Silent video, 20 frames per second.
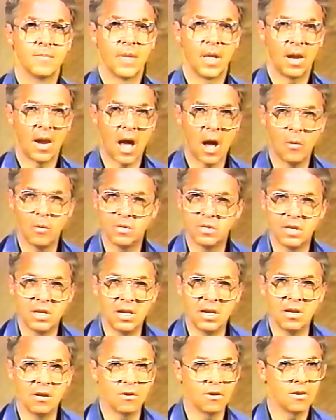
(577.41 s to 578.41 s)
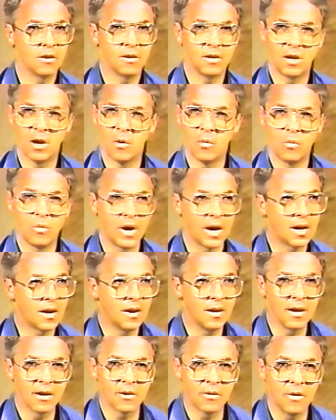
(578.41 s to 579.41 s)
and I was eating
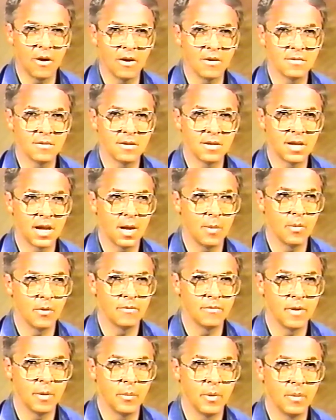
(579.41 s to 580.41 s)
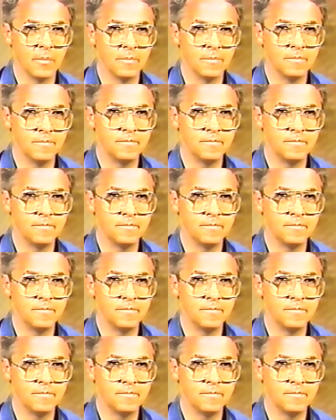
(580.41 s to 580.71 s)
directly across the table from him,